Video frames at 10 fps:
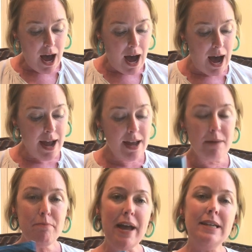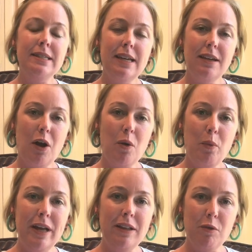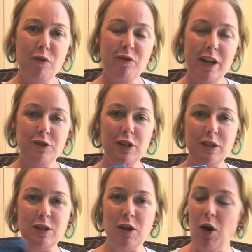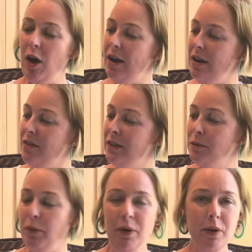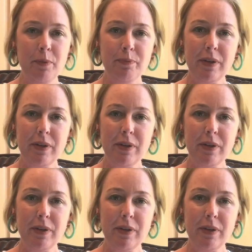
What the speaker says: I am basing our weekly reflections on this book,